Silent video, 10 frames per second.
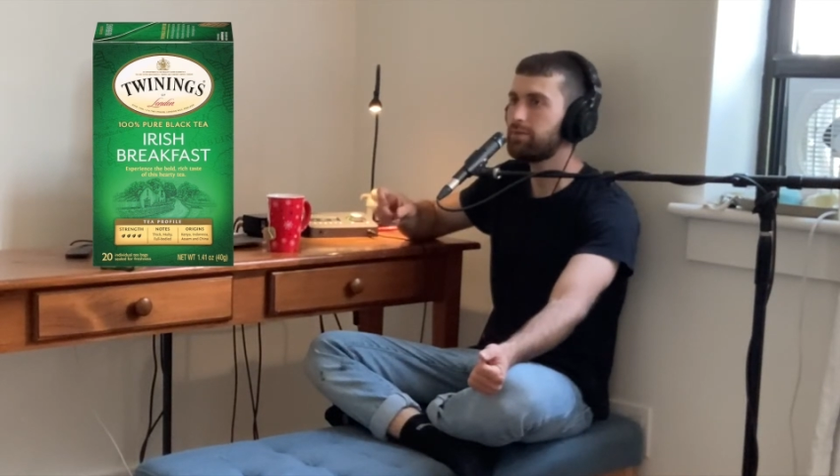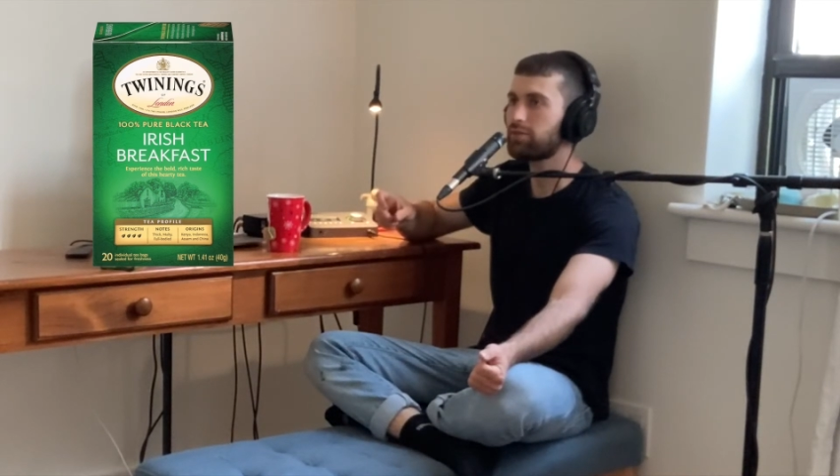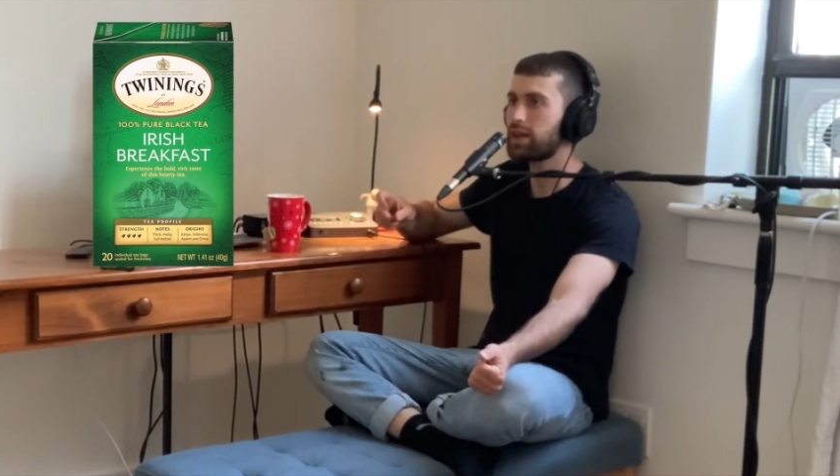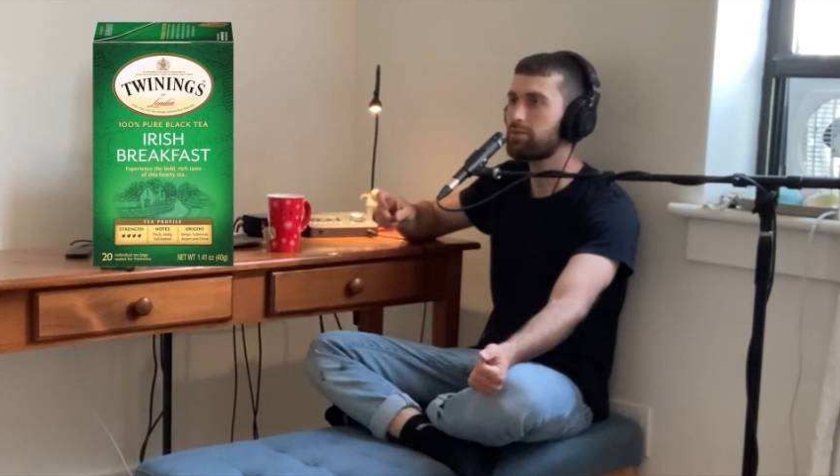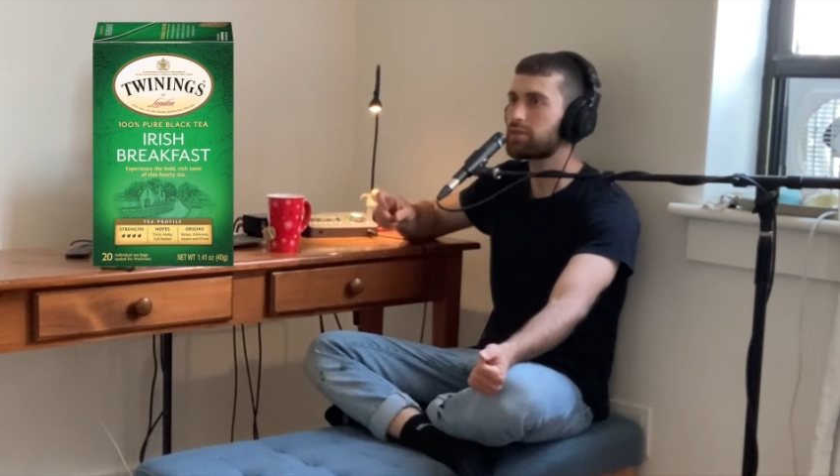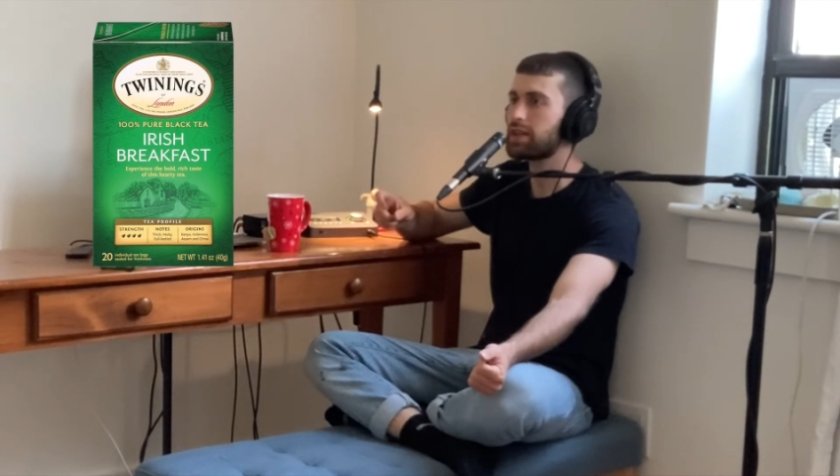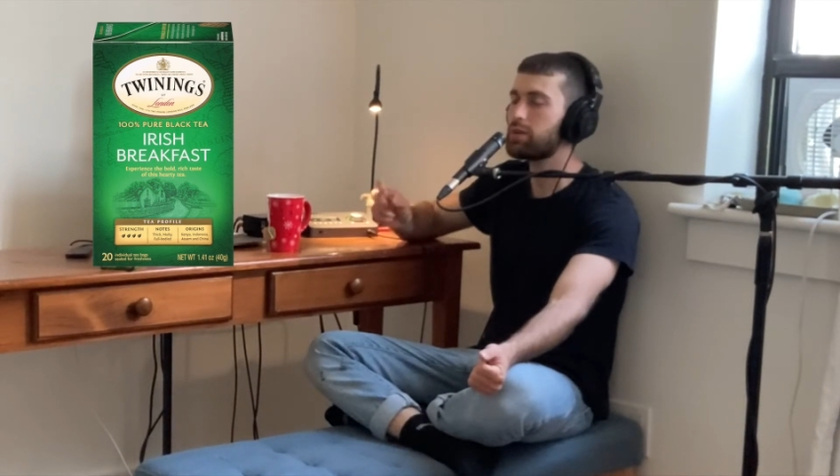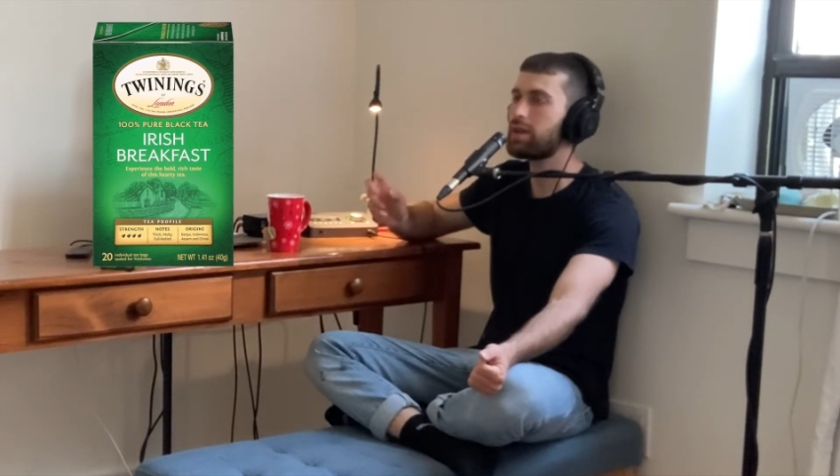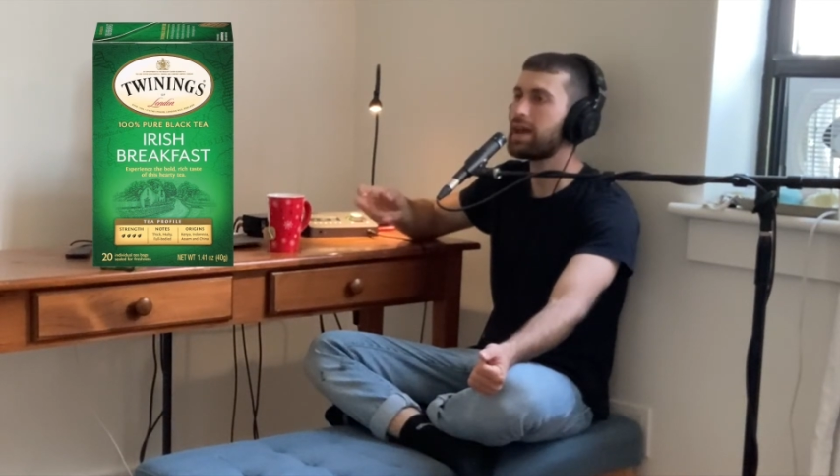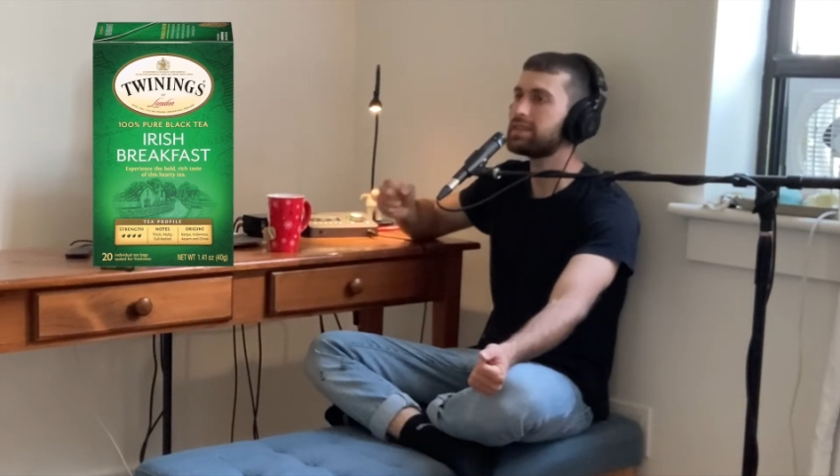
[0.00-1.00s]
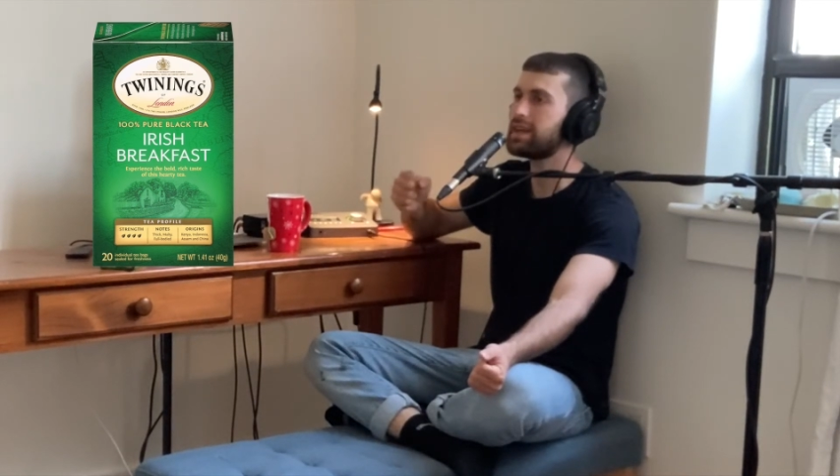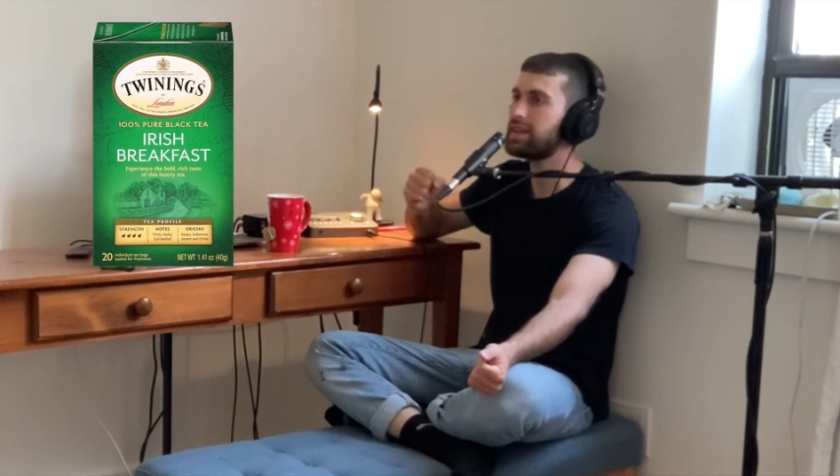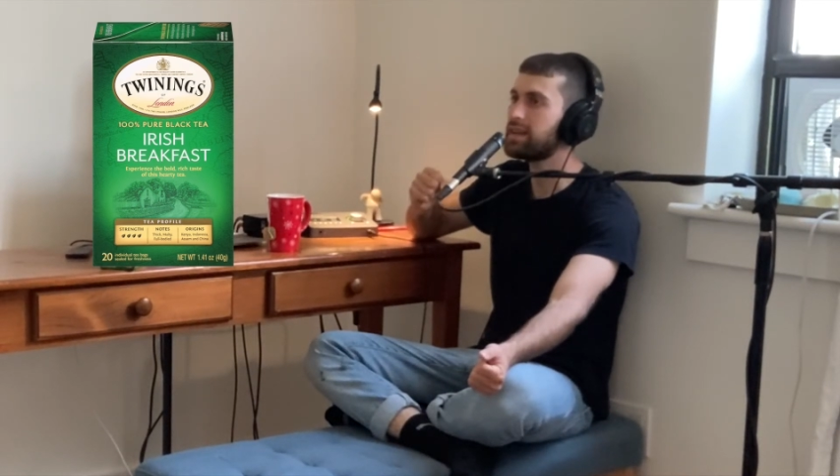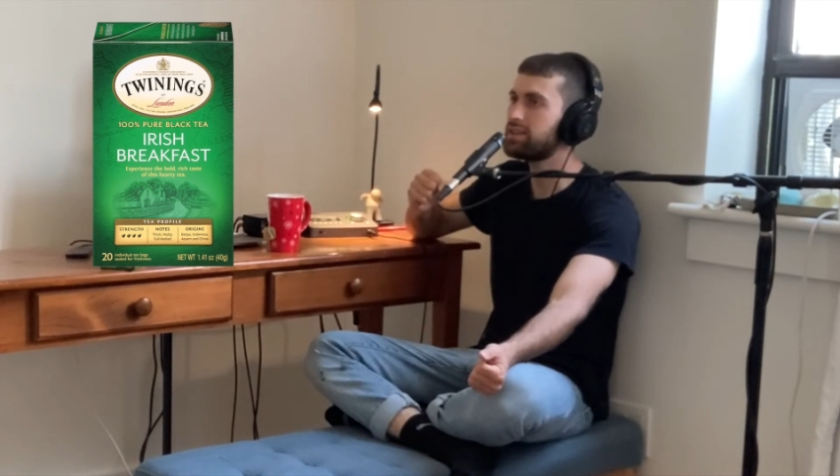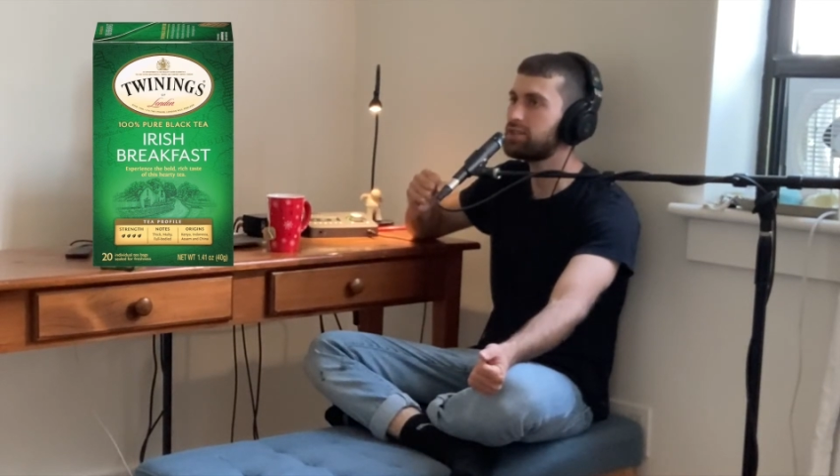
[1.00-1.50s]
flavor that you can't
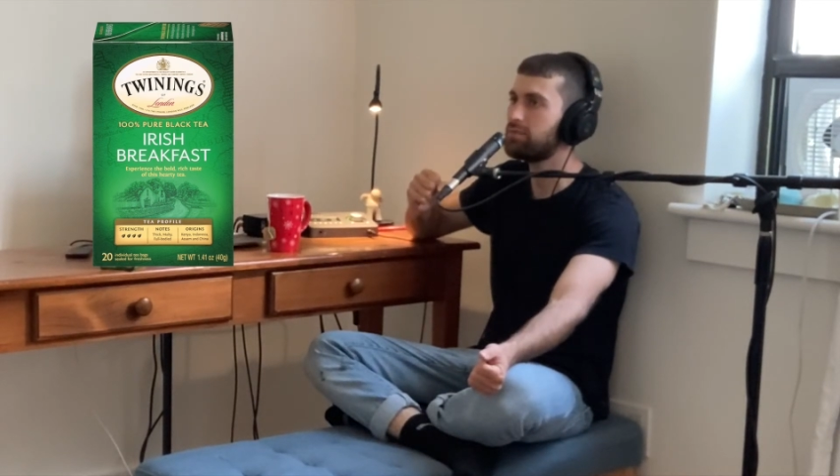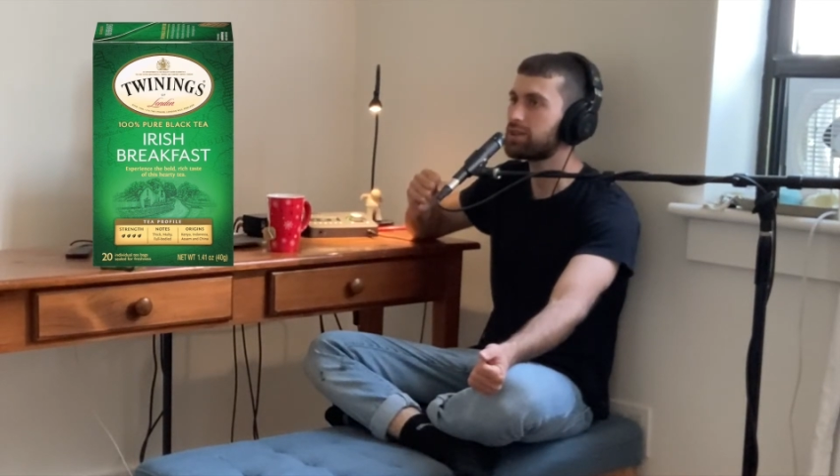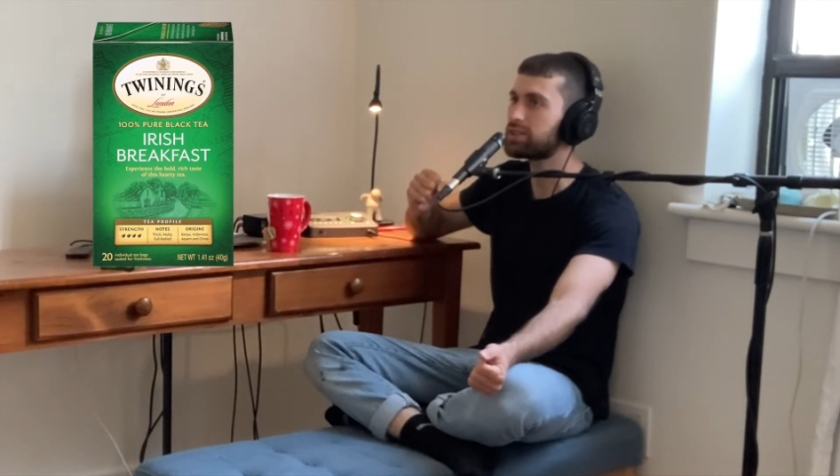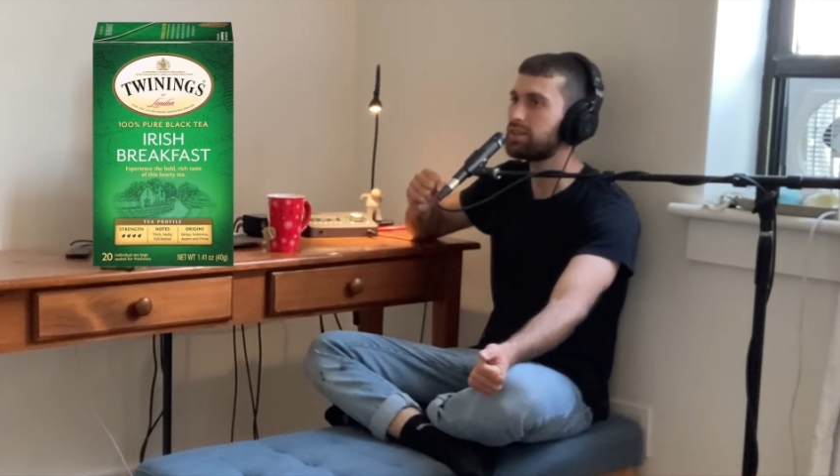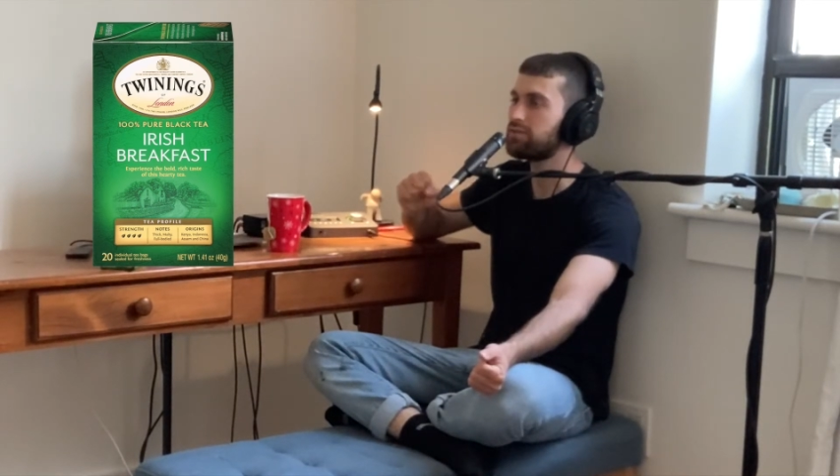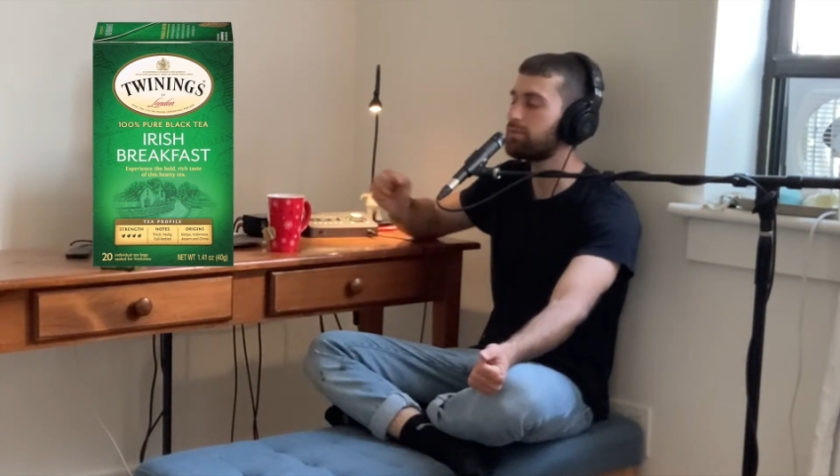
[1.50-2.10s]
take in too much of.